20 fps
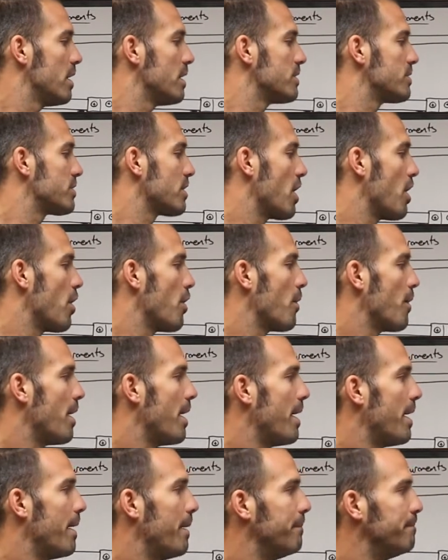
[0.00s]

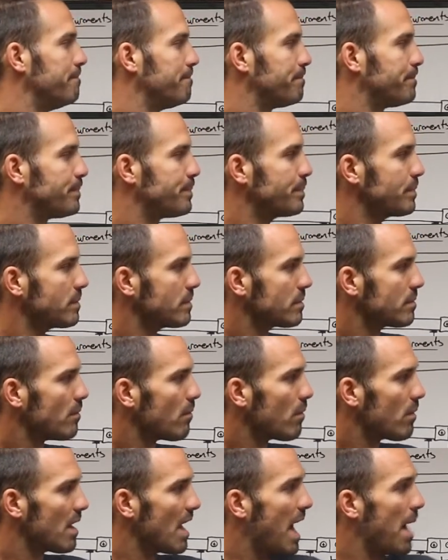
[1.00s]
So
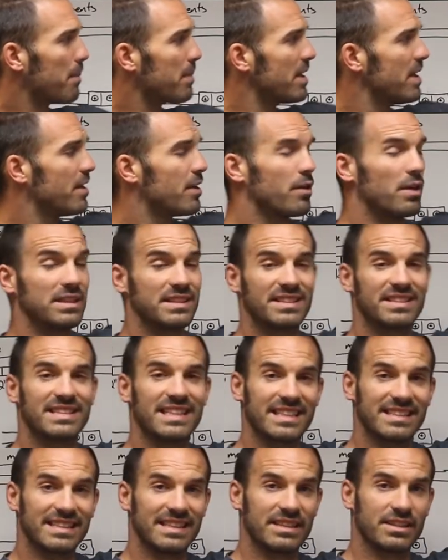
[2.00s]
I'm gonna do a
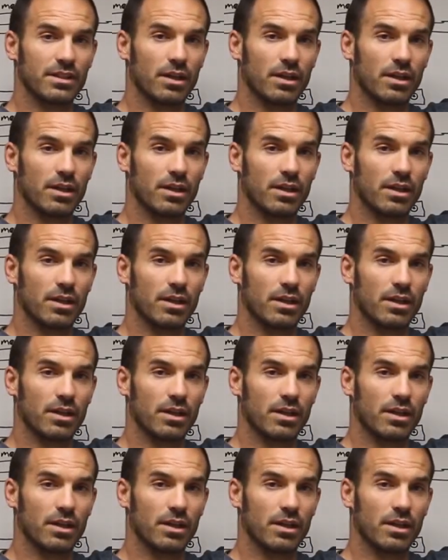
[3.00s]
6-inch